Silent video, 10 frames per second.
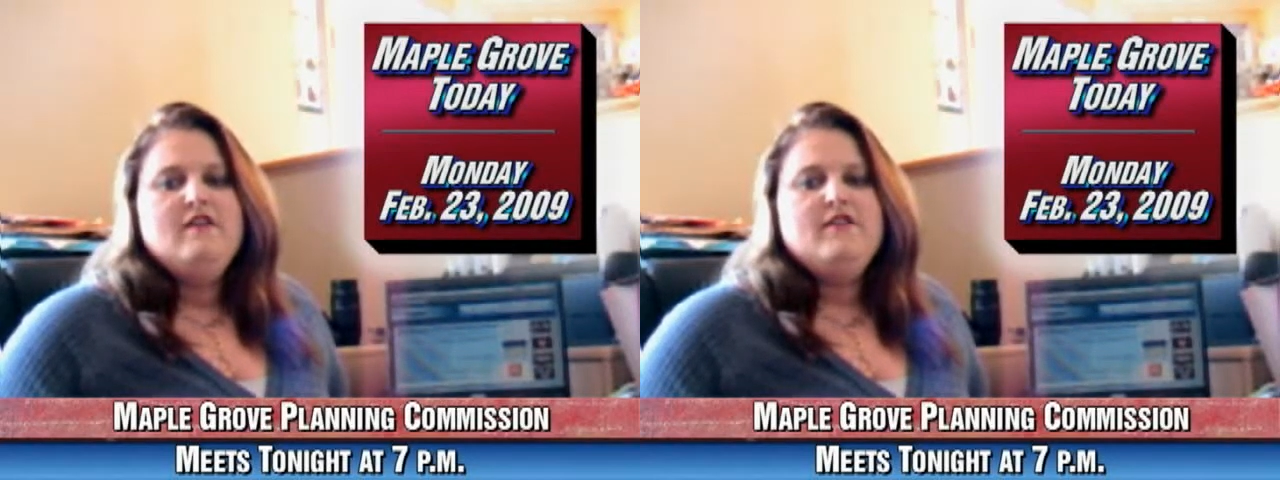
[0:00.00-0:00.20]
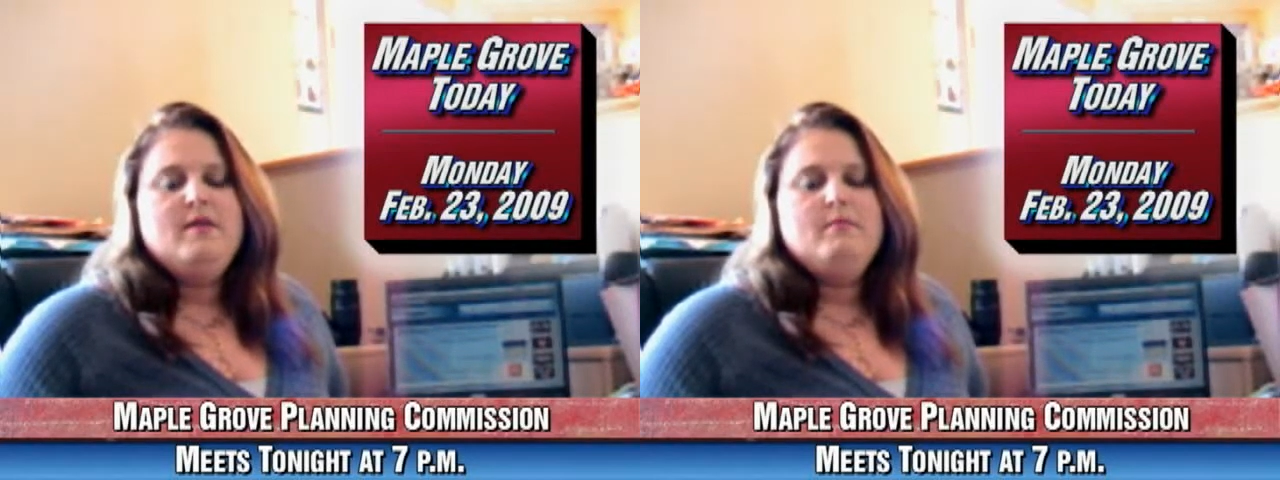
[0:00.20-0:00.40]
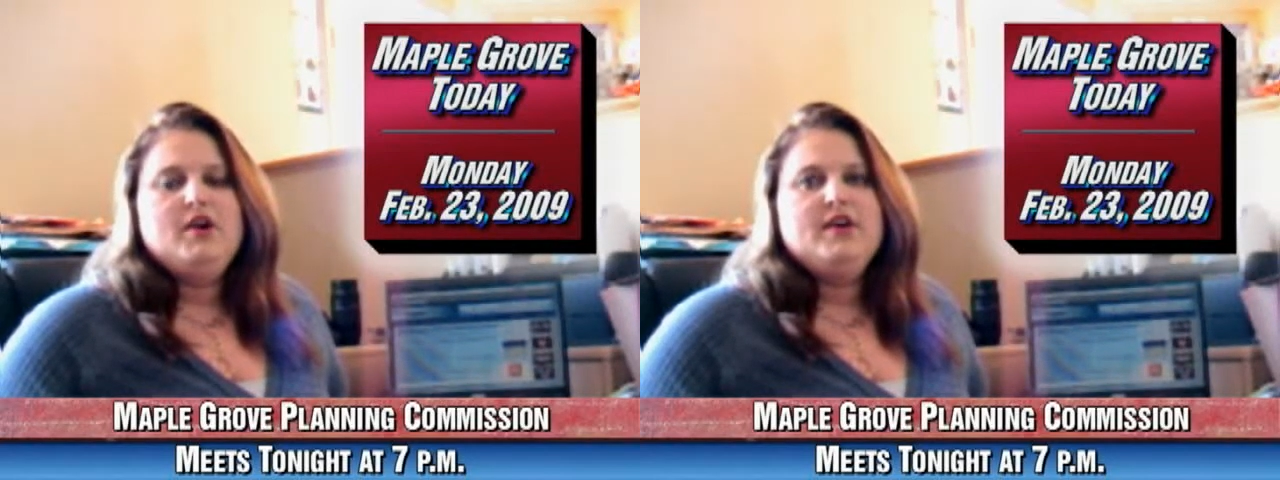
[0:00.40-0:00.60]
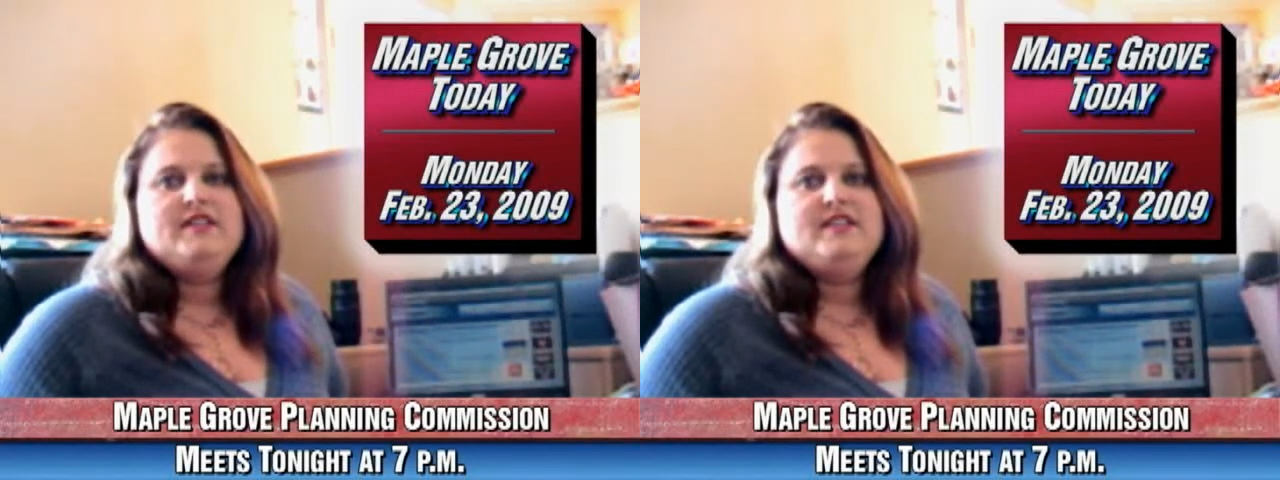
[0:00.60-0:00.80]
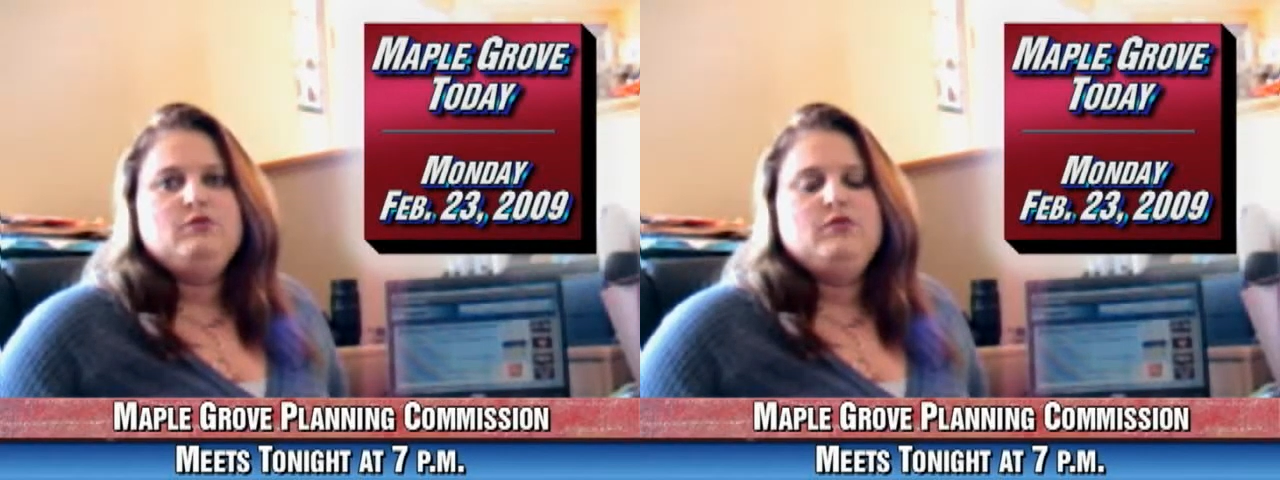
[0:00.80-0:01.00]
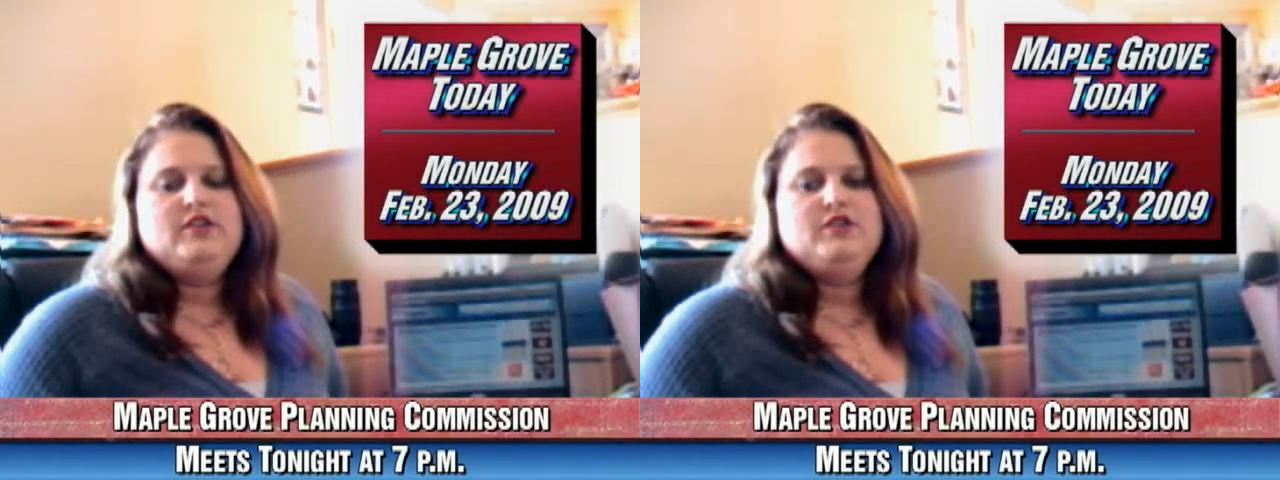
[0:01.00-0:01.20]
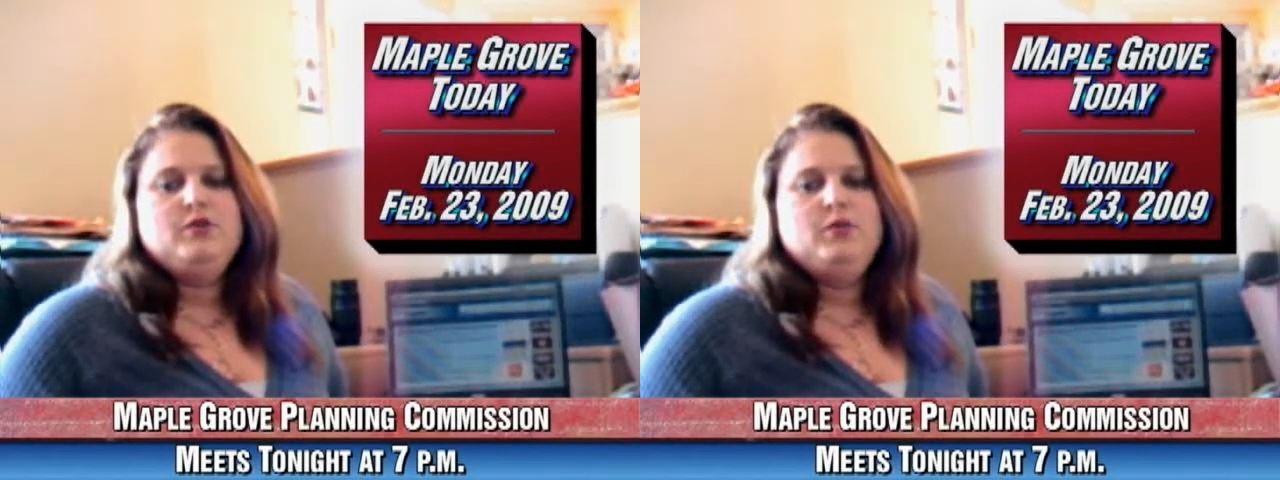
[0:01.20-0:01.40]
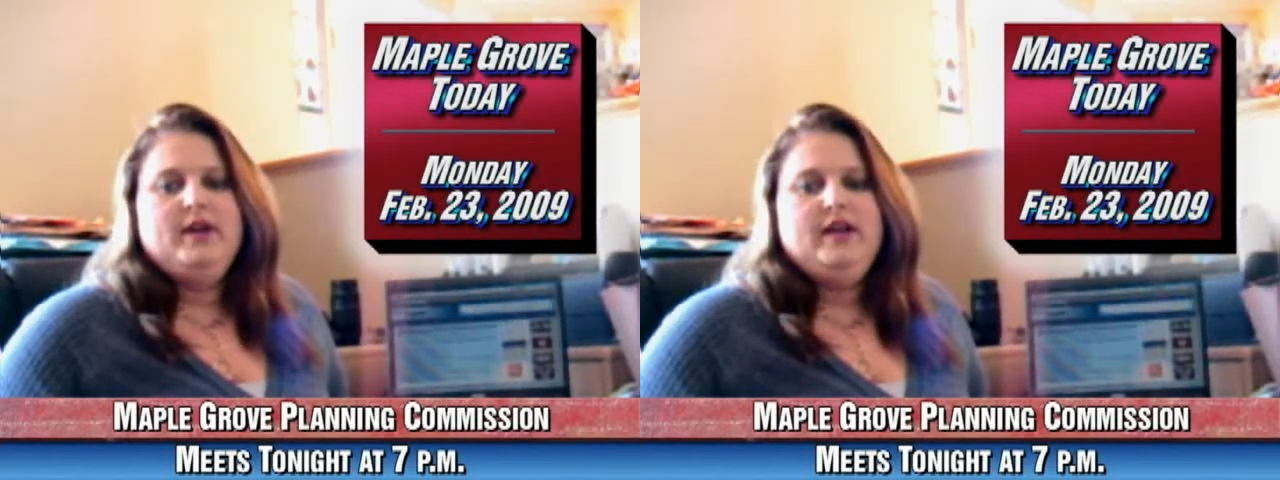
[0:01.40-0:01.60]
for the markets at Rush
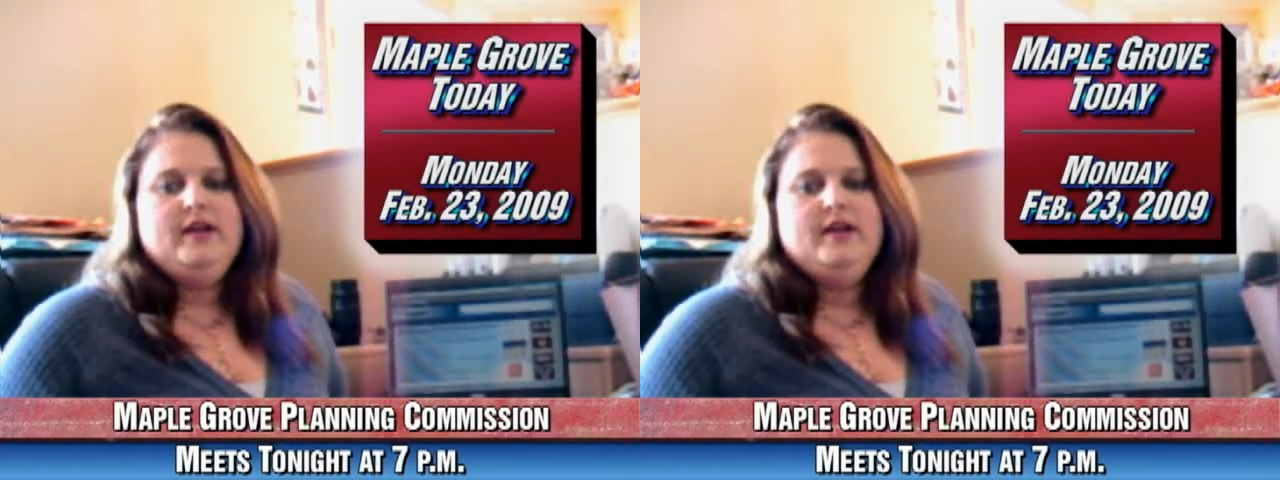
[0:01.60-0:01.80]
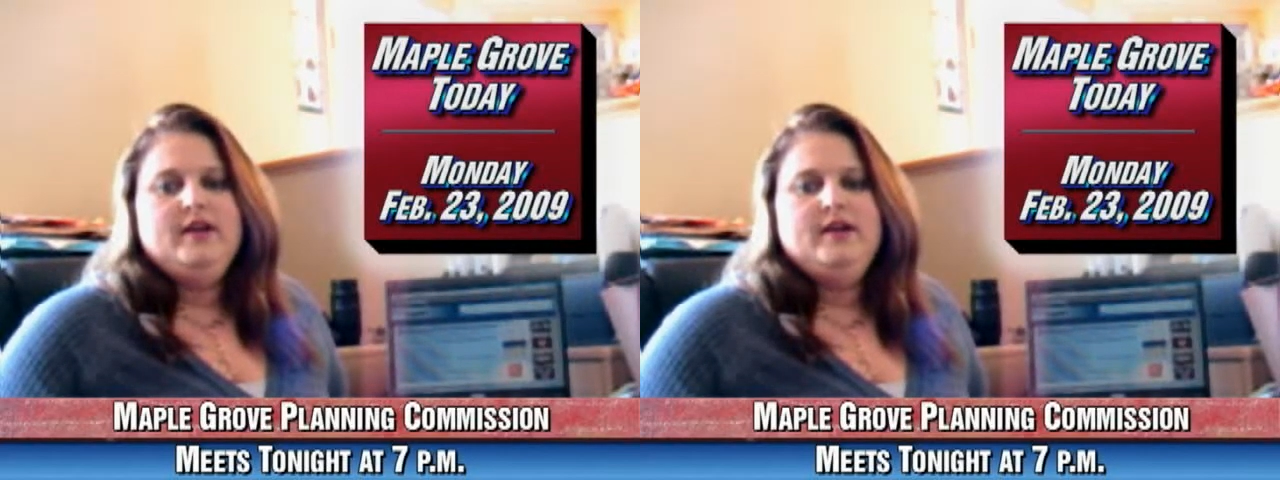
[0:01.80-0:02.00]
Creek.